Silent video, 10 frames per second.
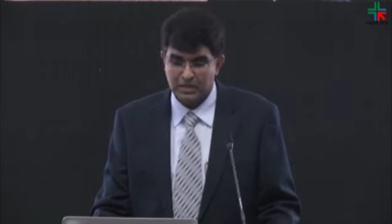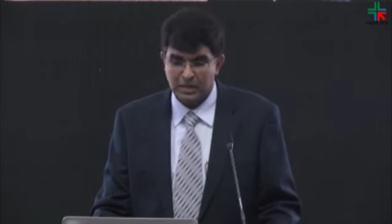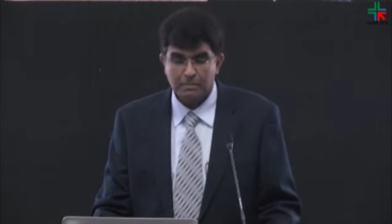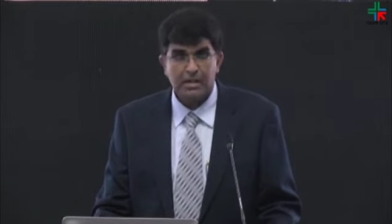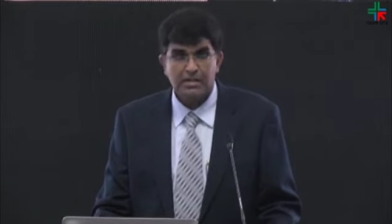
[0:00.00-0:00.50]

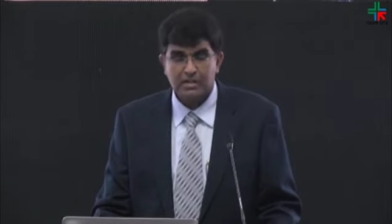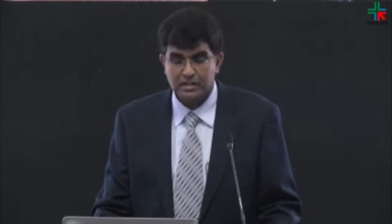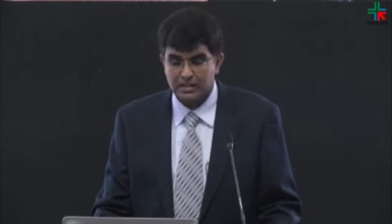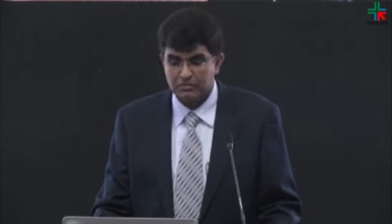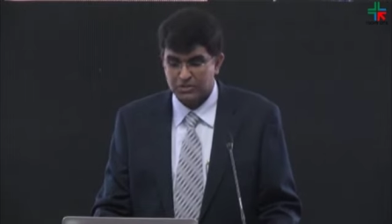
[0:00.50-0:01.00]
but
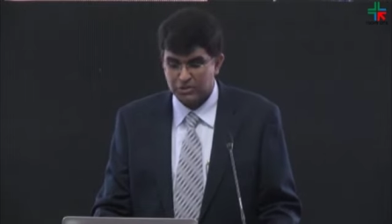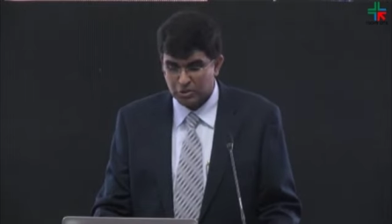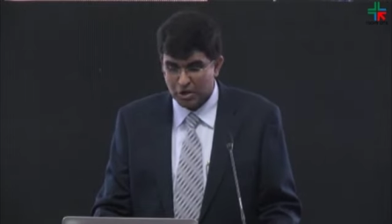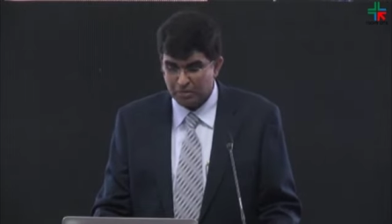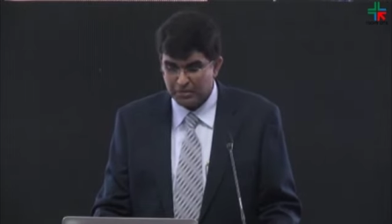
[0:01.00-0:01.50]
it was
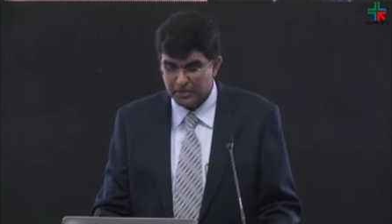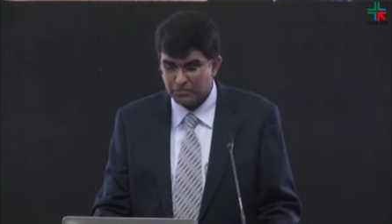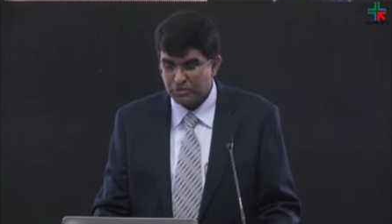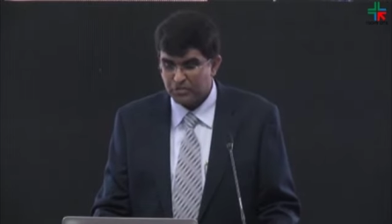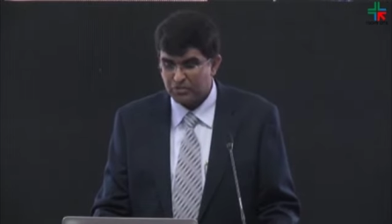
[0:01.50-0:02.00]
stopped in
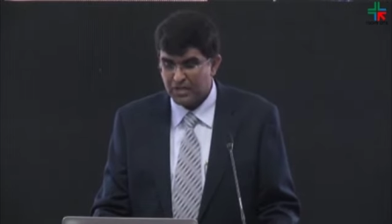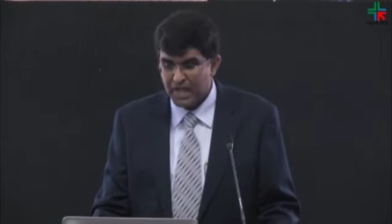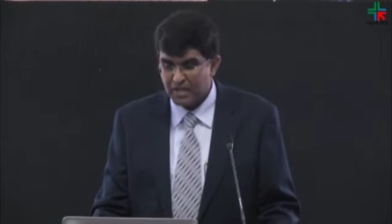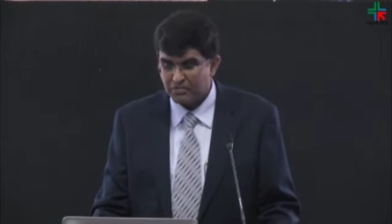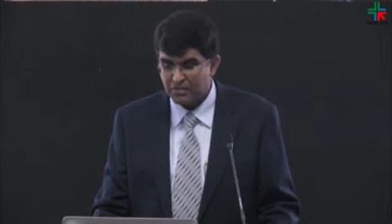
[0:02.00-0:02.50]
view of
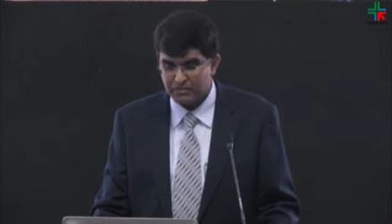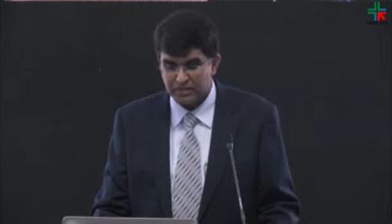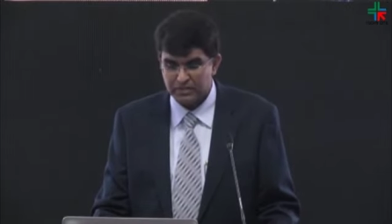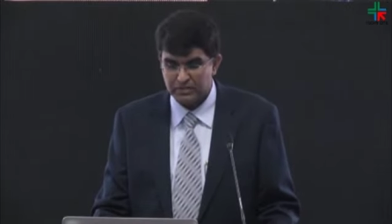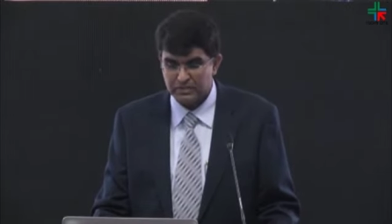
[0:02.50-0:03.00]
lack of
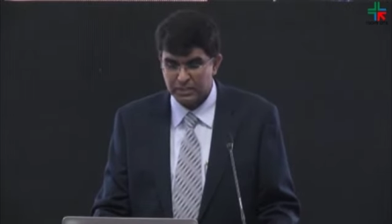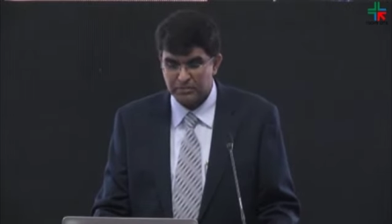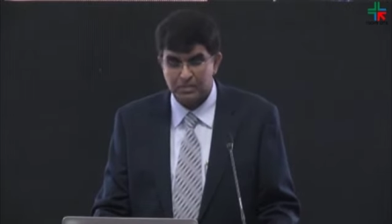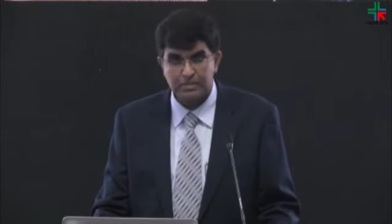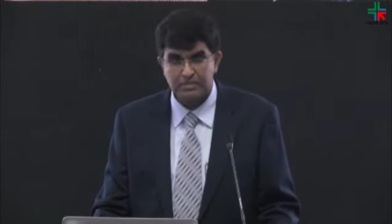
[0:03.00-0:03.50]
effect on
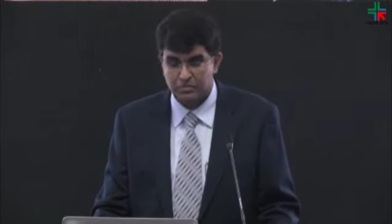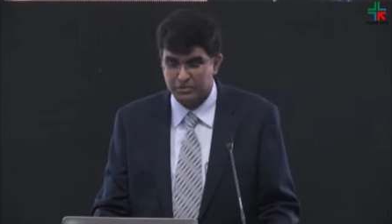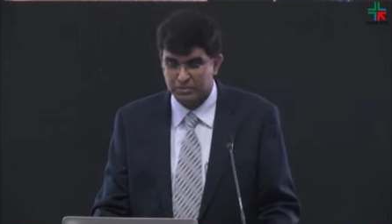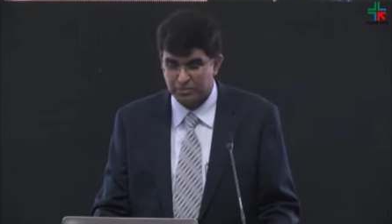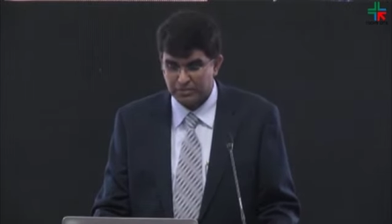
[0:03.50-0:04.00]
cerebral
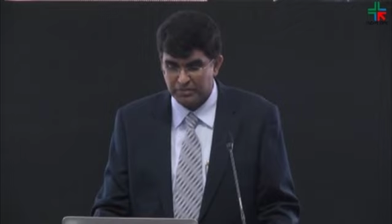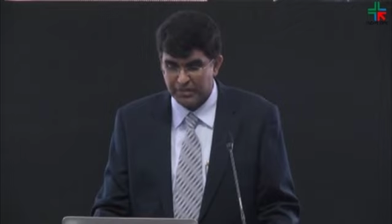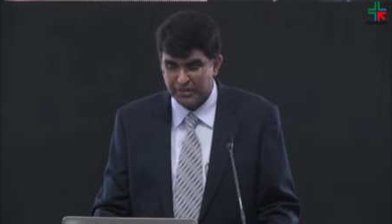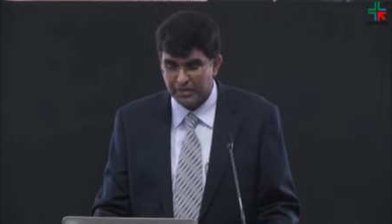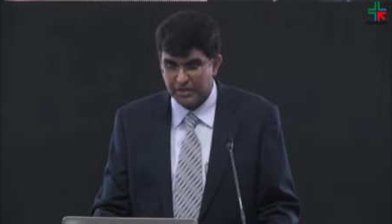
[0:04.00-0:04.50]
perfusion midway
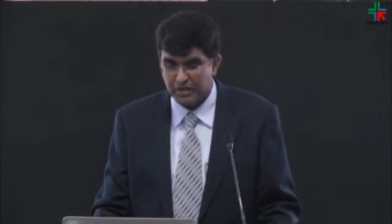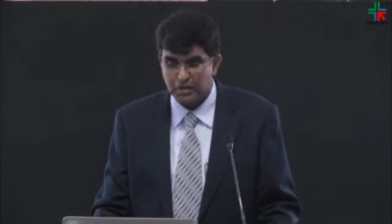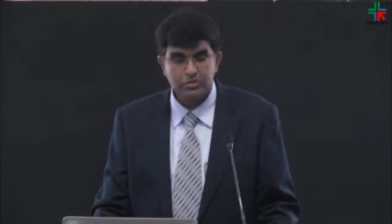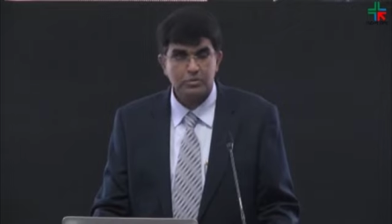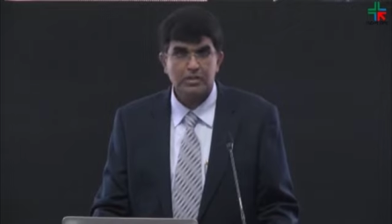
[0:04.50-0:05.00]
and
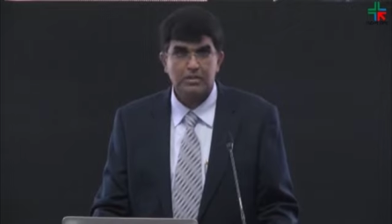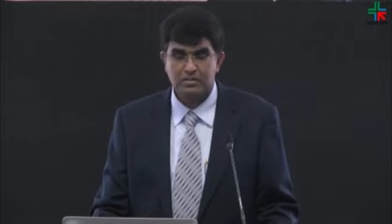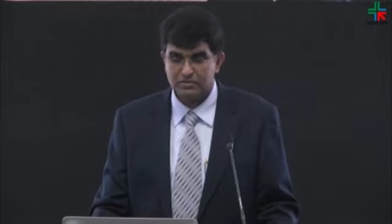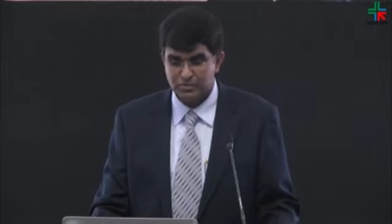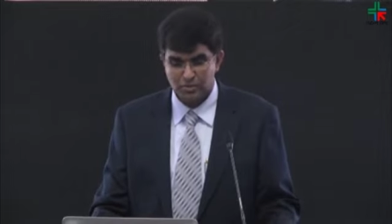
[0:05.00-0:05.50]
also because
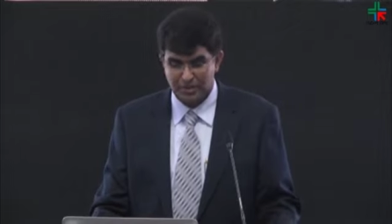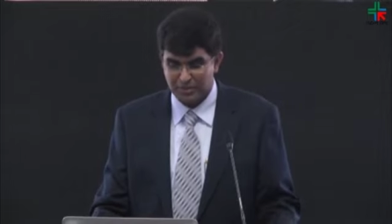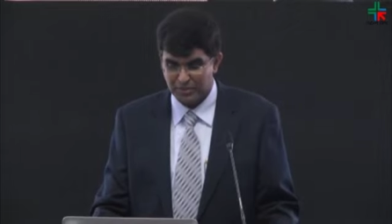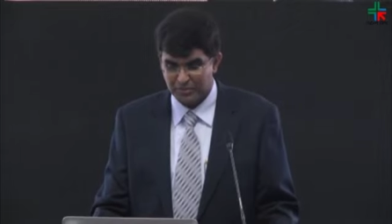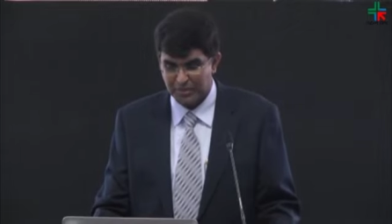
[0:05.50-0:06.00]
of slow
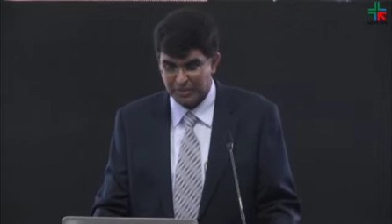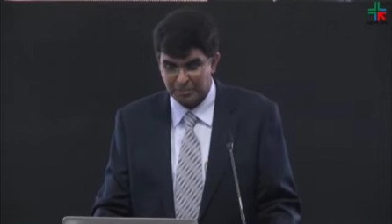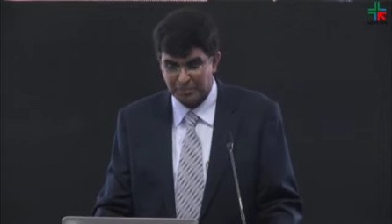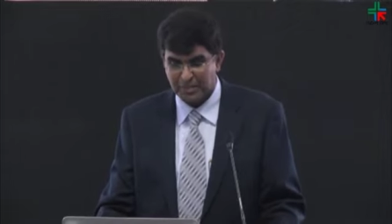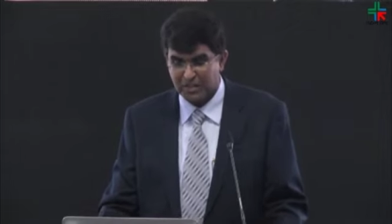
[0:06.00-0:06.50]
recruitment.
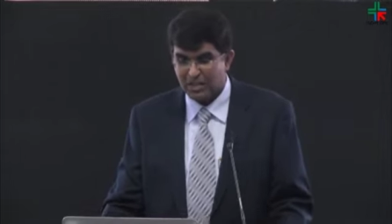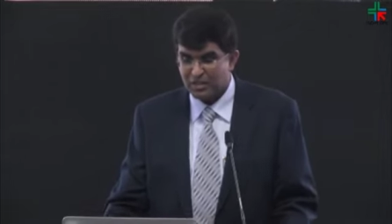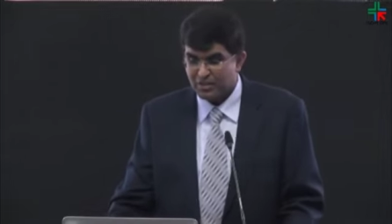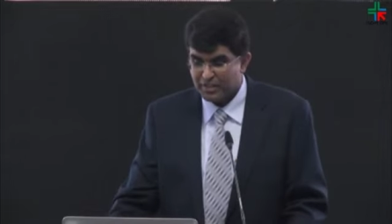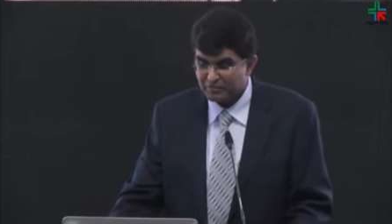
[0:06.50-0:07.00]

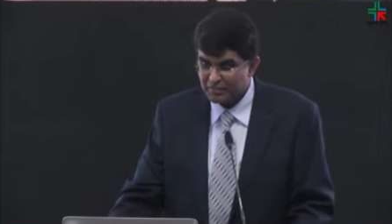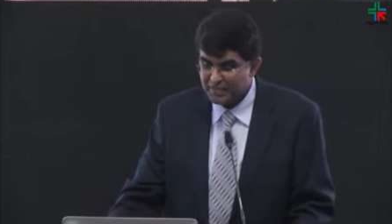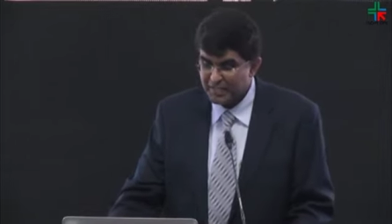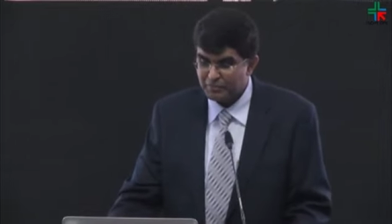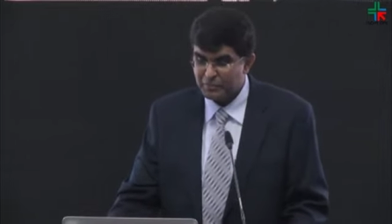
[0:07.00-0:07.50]
Okay. When
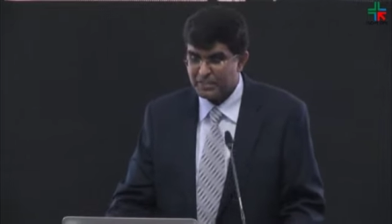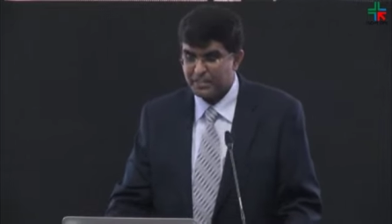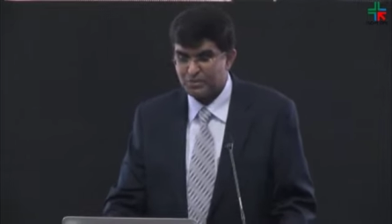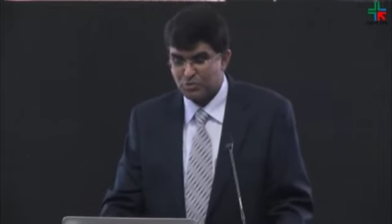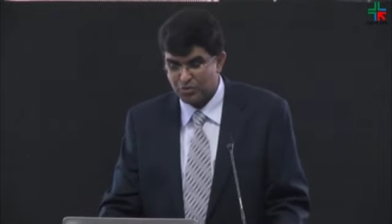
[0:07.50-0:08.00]
they aimed to
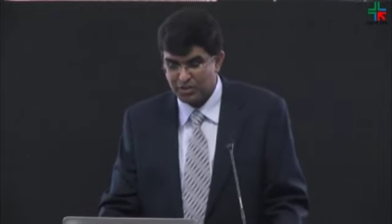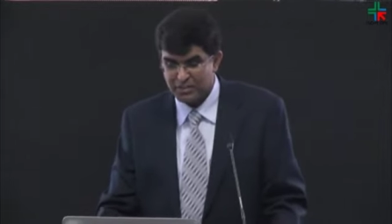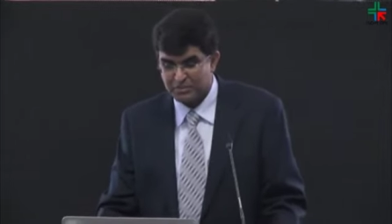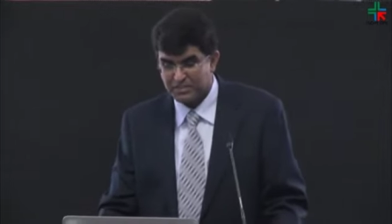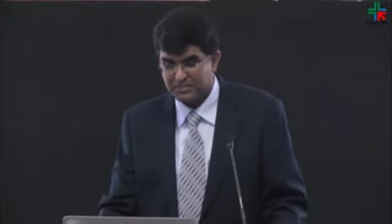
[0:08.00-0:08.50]
get 240
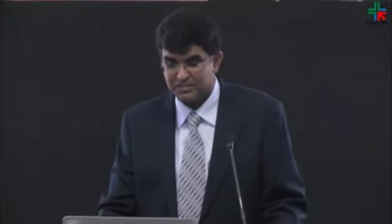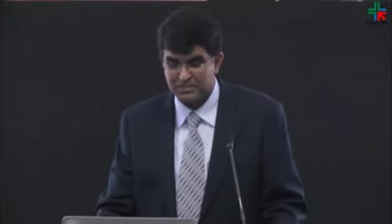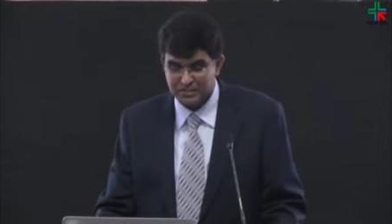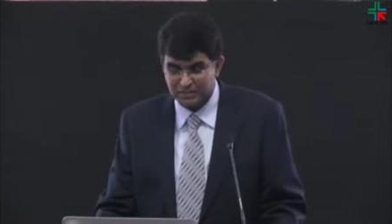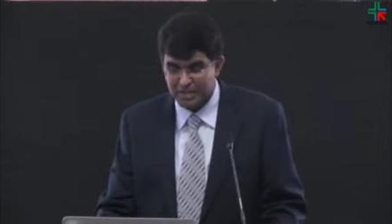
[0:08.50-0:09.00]
patients,
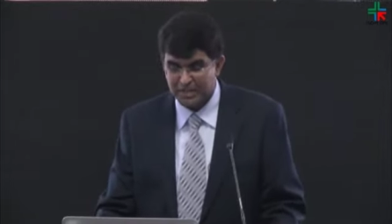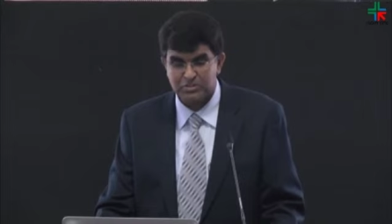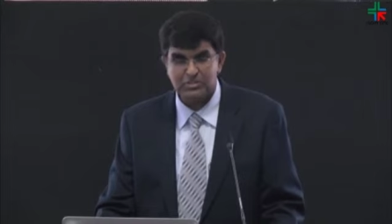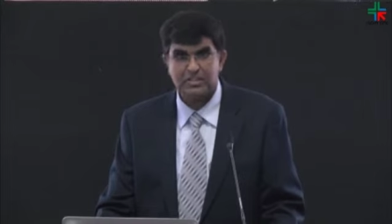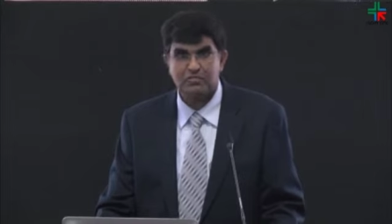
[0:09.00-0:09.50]
they managed
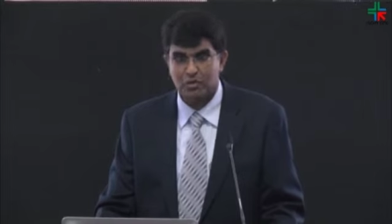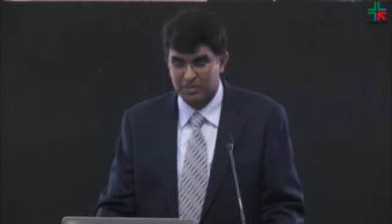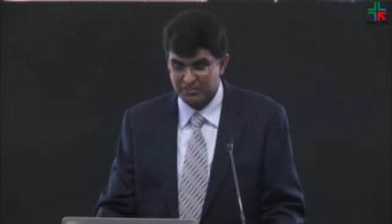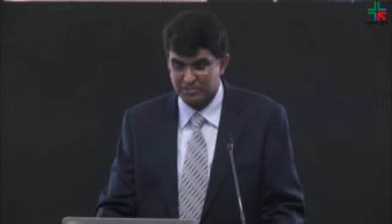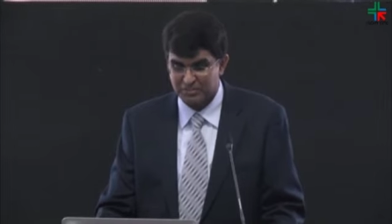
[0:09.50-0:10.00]
to get
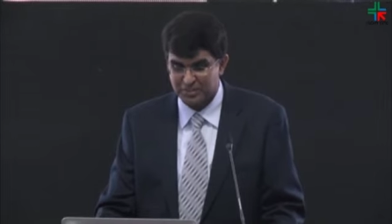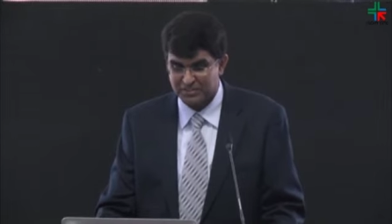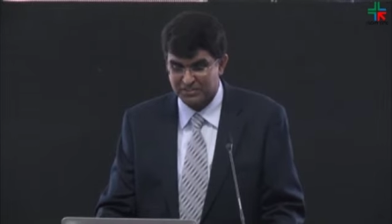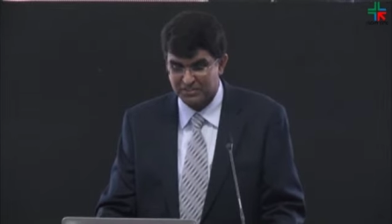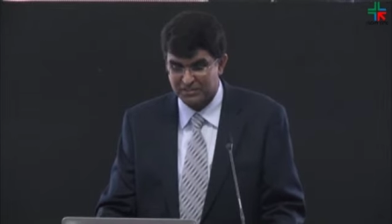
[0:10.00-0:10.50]
41
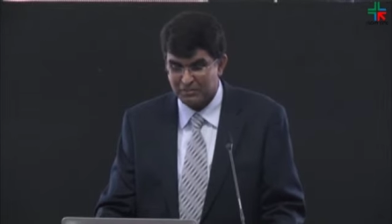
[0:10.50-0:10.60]
patients,